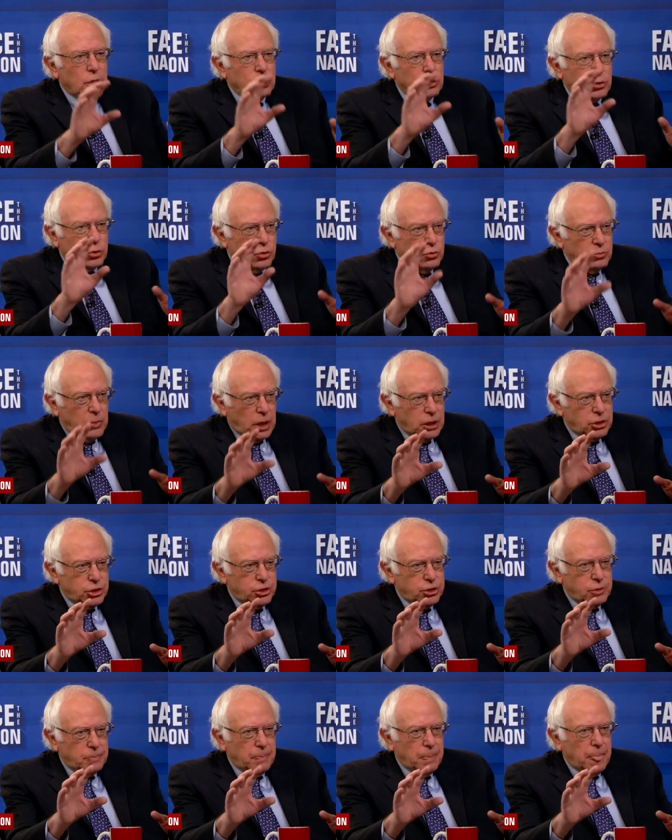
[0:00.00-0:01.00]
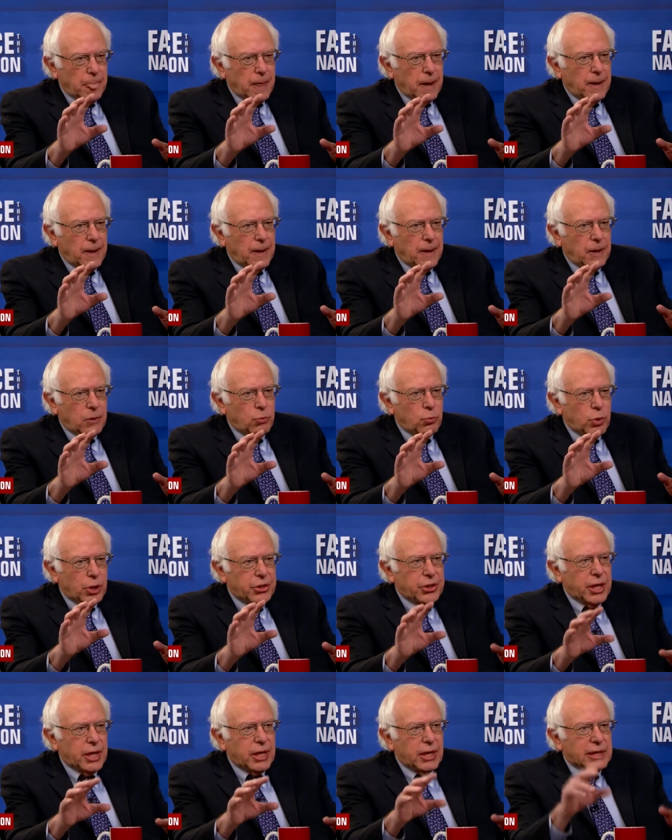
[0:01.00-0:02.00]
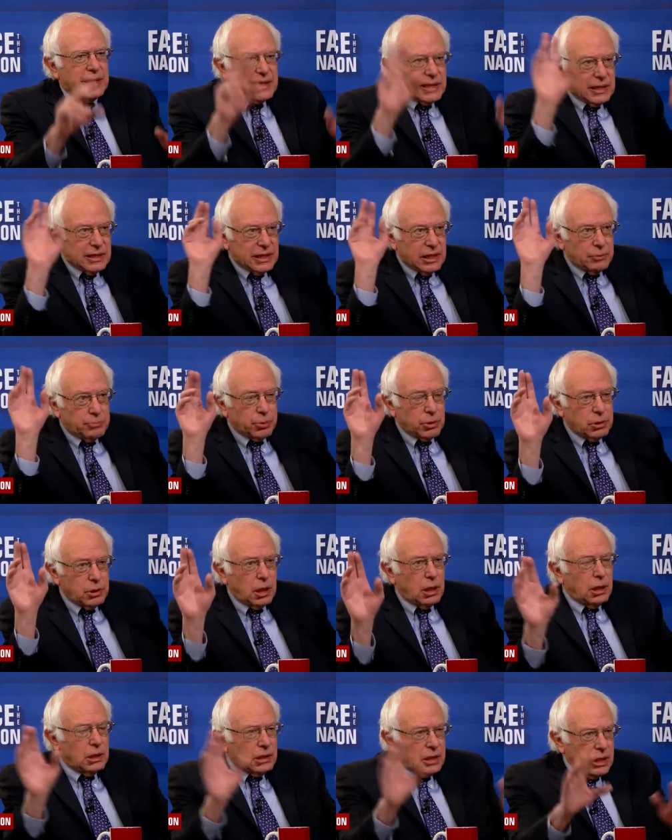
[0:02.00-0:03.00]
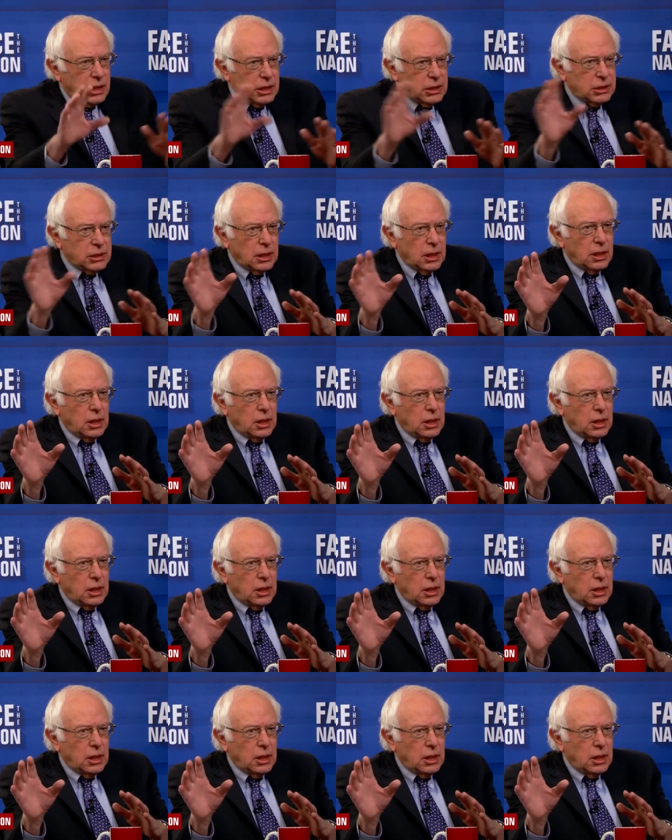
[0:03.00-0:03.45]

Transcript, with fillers: too much uh, with a liberal elite,